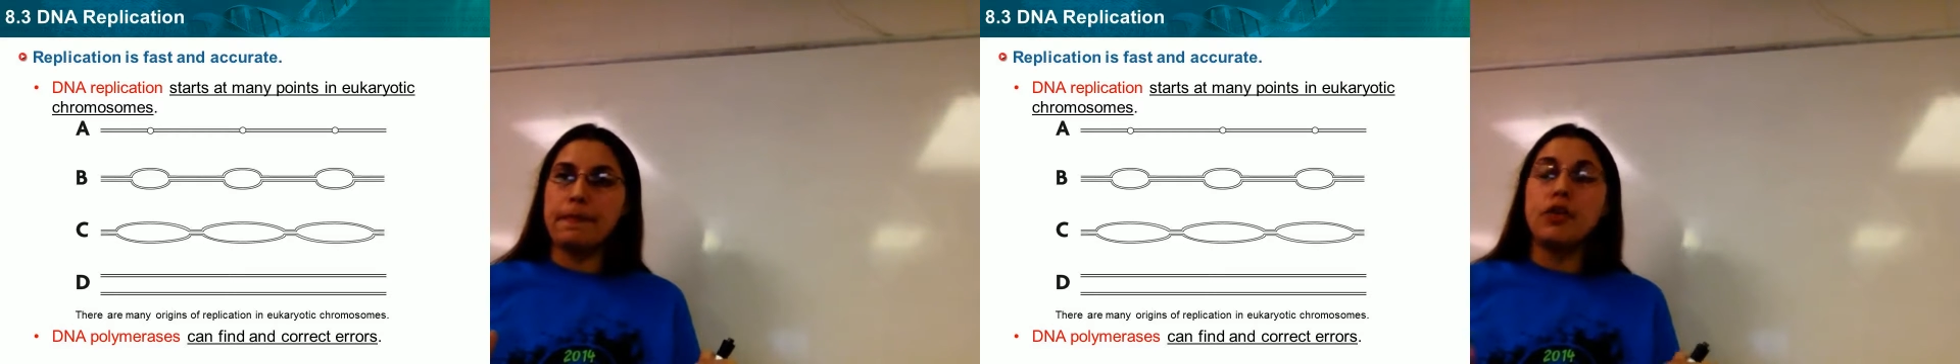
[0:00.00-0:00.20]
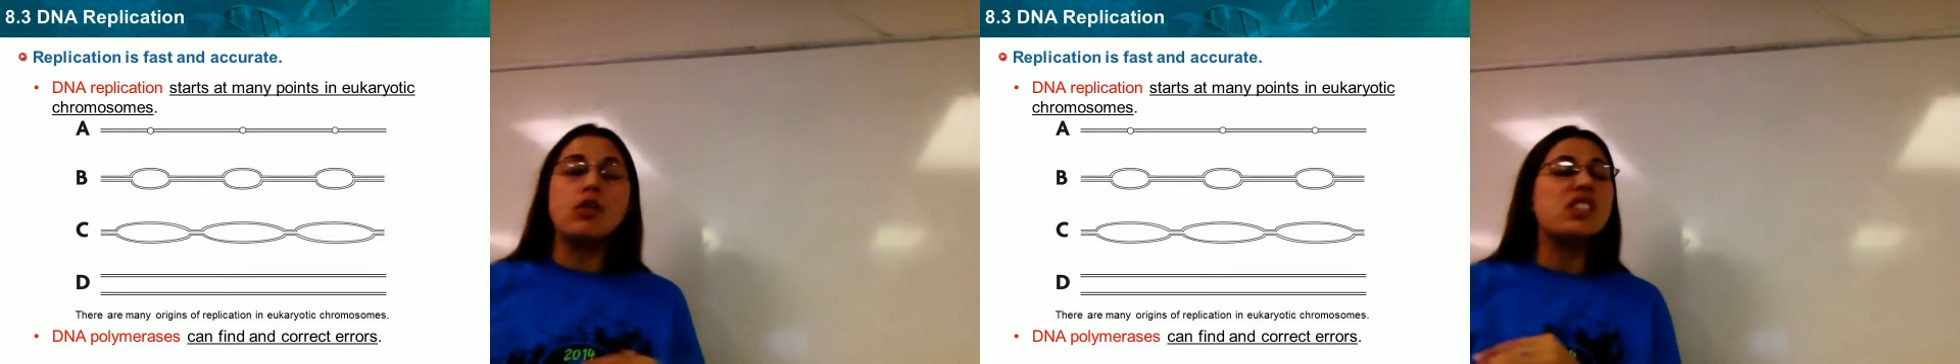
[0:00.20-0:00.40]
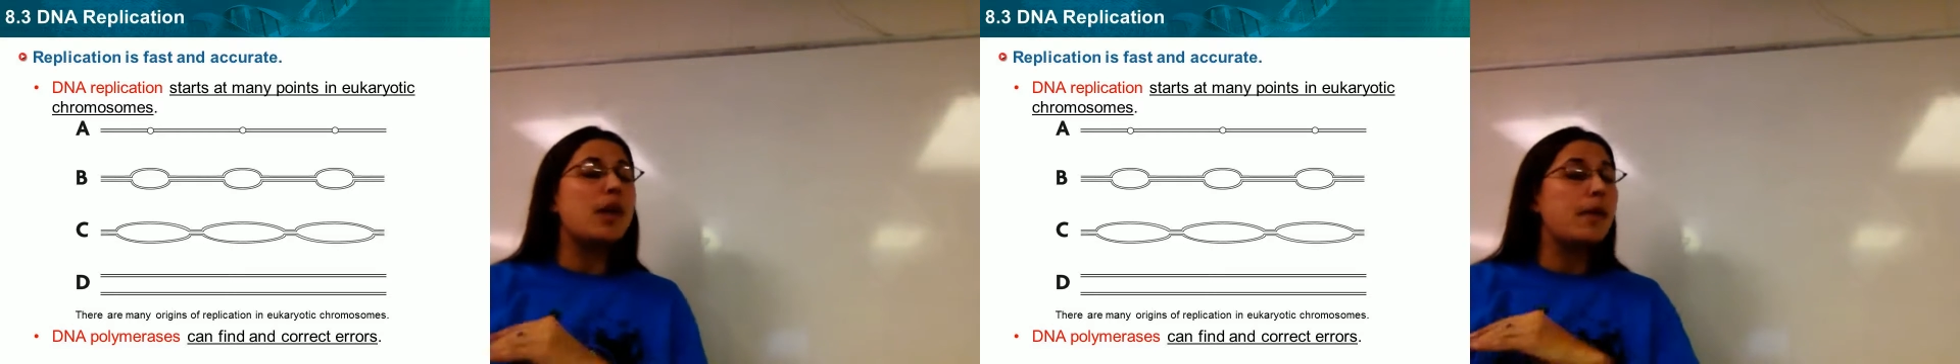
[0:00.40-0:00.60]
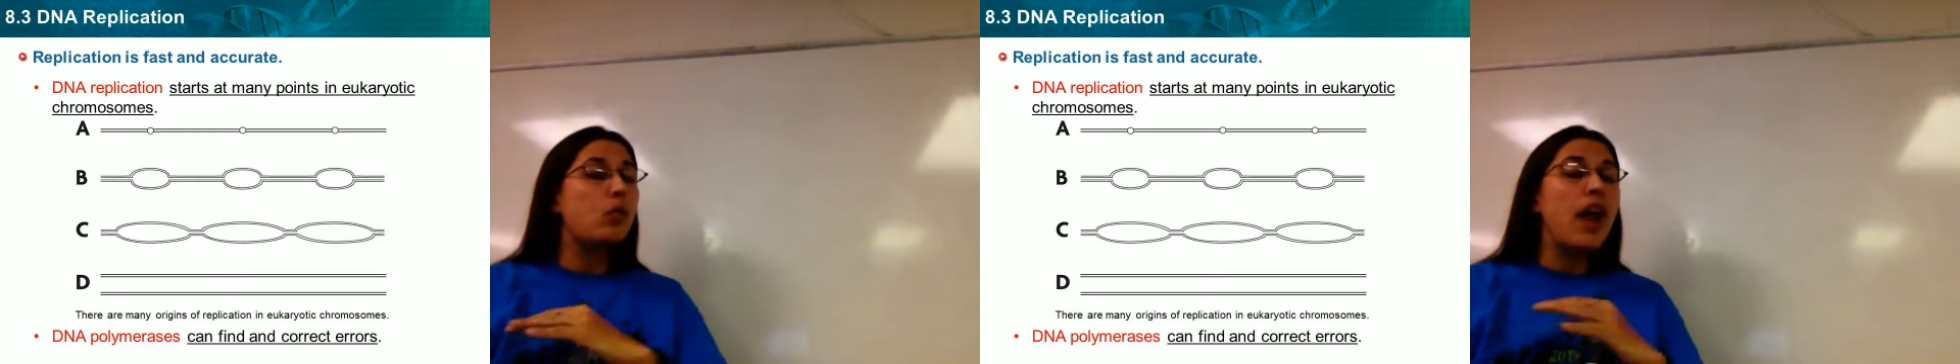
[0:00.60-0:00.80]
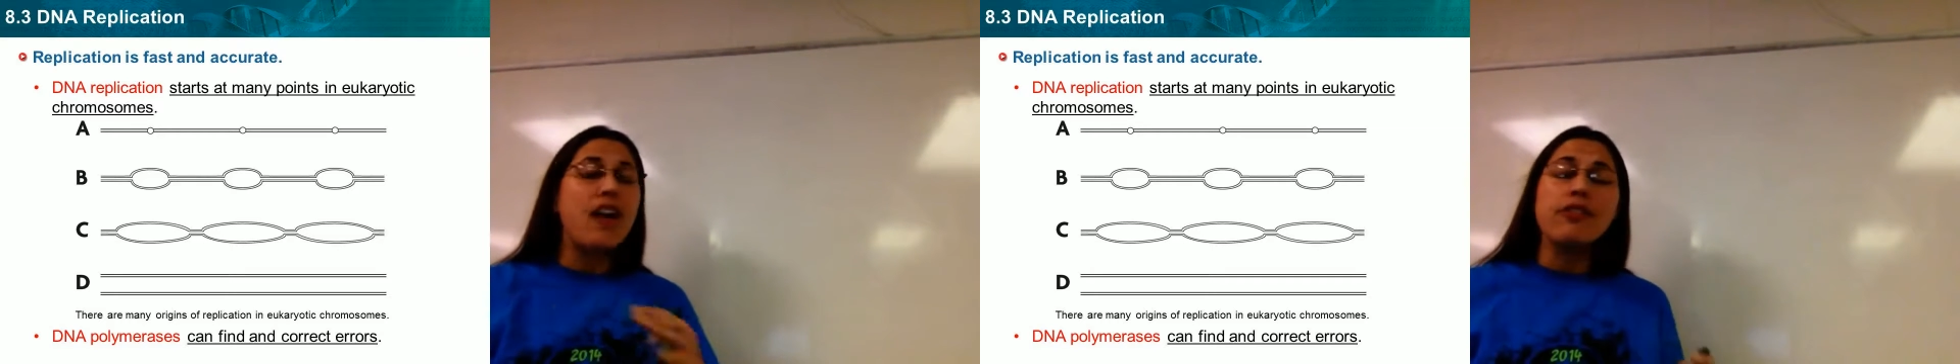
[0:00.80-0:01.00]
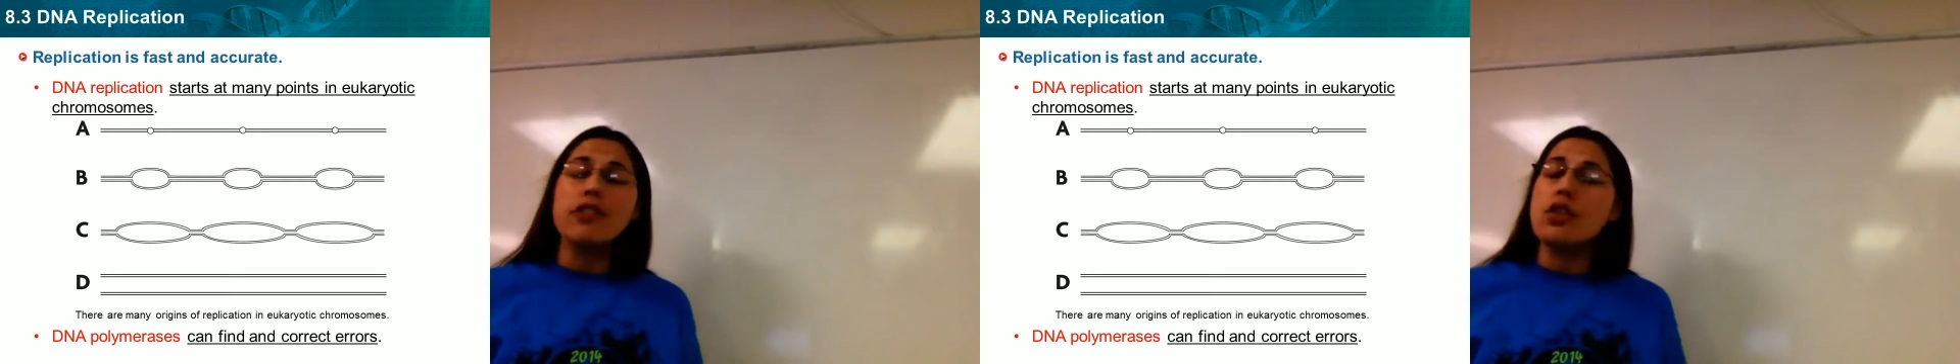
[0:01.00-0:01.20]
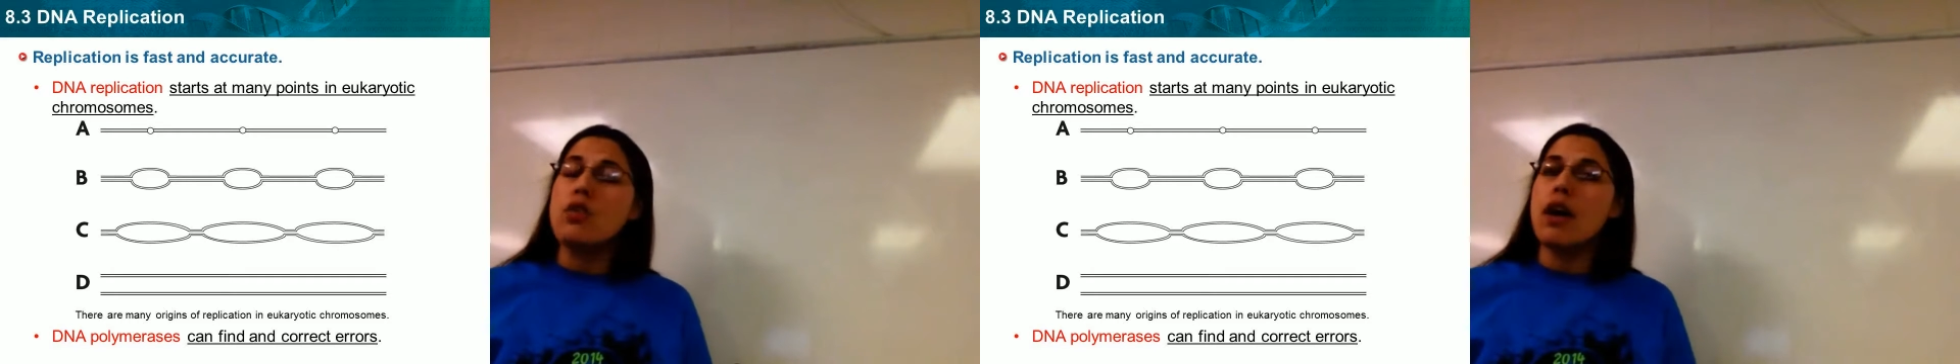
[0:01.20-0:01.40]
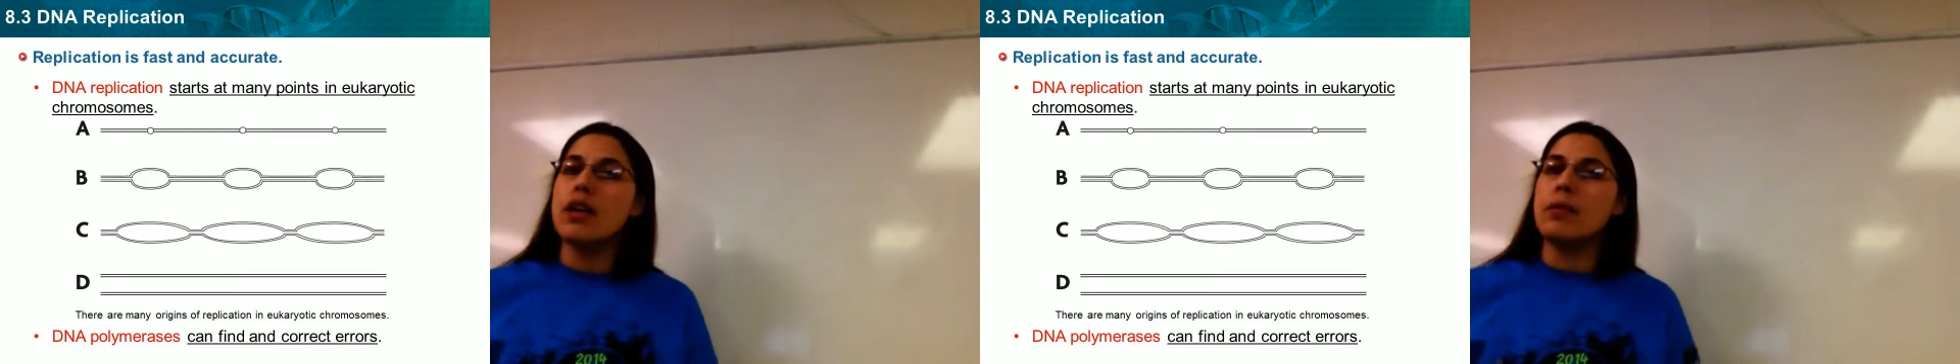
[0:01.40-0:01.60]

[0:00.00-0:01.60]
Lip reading: You could type on whatever you wanted,